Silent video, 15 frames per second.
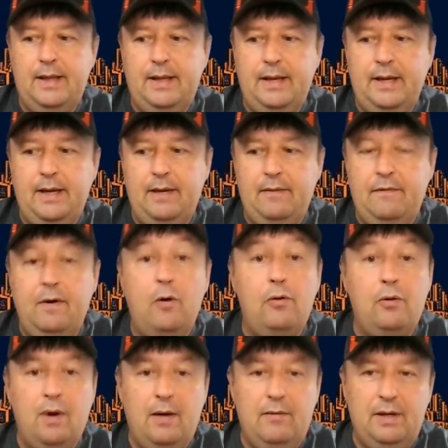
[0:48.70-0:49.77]
the
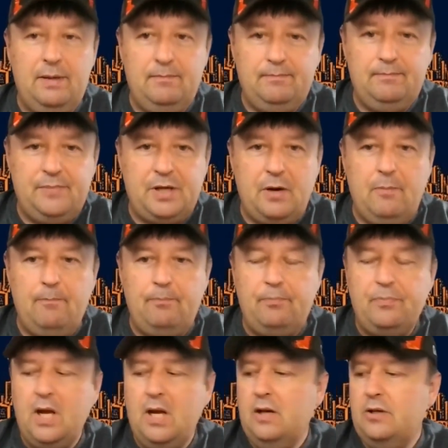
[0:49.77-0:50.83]
photo of it. So
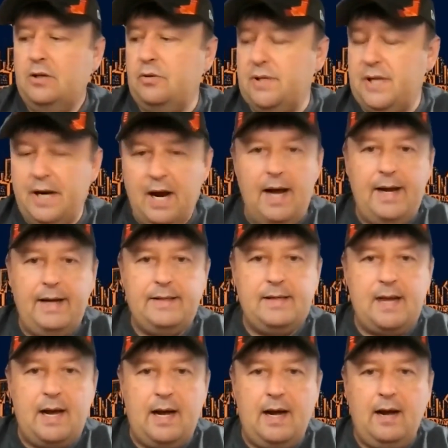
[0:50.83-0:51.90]
tonight
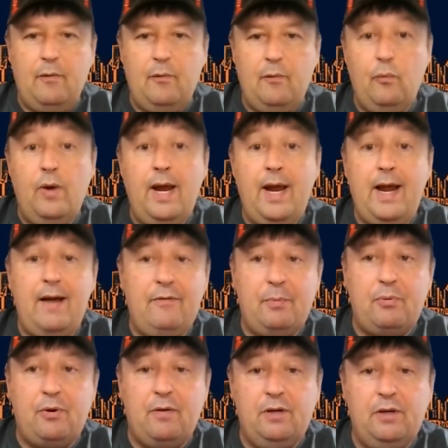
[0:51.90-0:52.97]
we have
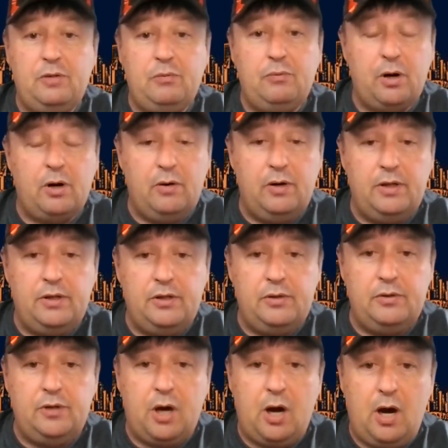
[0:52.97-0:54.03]
the privilege, we're going
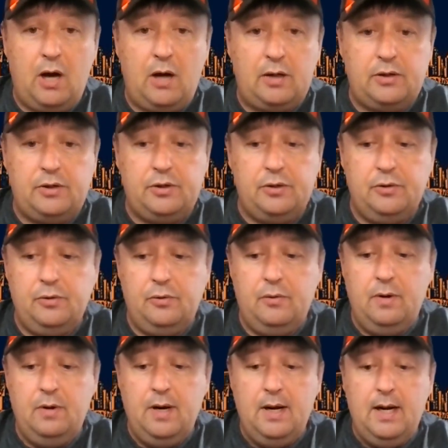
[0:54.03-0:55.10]
to talk
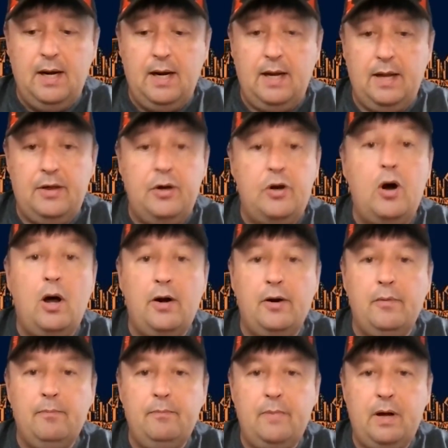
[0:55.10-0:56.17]
to the
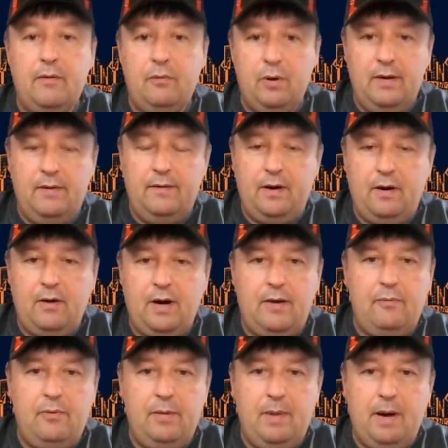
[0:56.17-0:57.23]
daughter of one of our
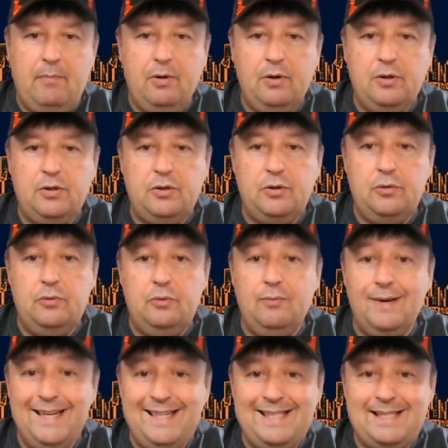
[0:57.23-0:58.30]
iWIN members who
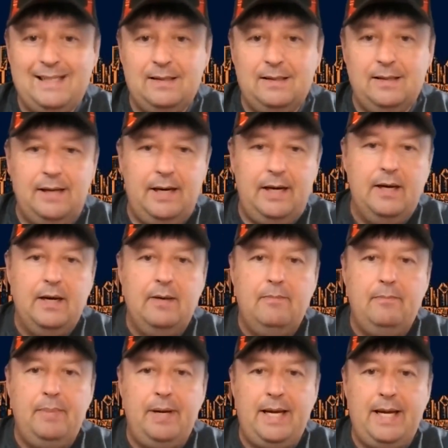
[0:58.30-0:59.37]
recently
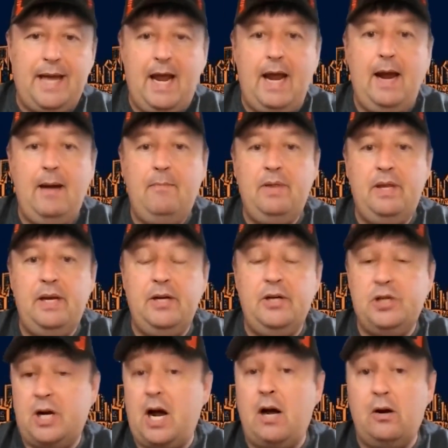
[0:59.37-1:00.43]
became the
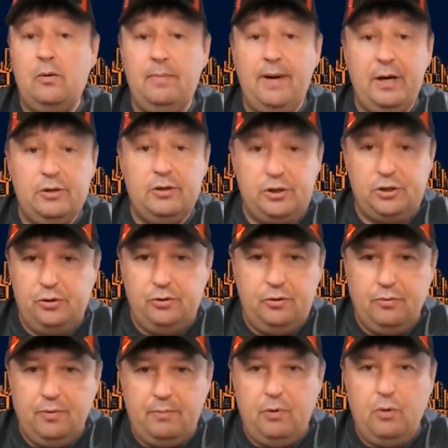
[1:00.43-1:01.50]
Chicago Bears junior
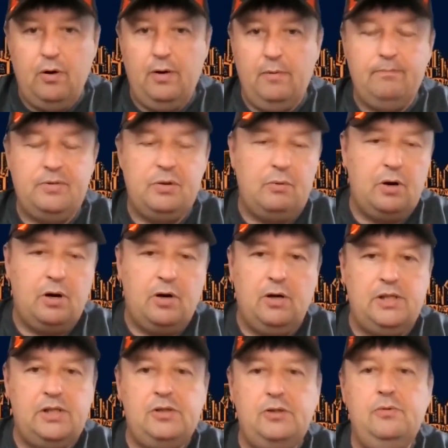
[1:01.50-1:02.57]
reporter. So we're going to
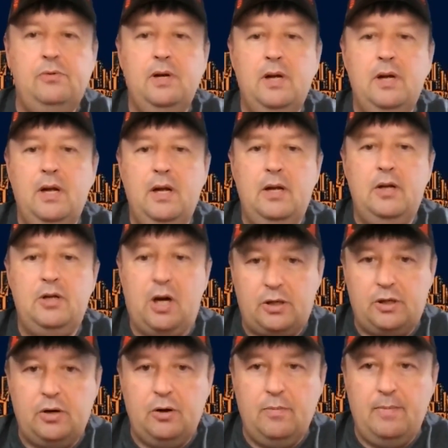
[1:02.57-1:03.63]
let you talk
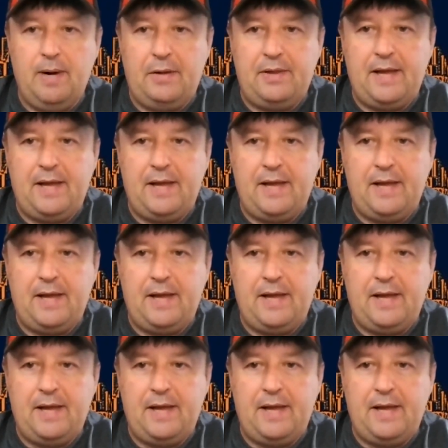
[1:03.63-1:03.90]
to her about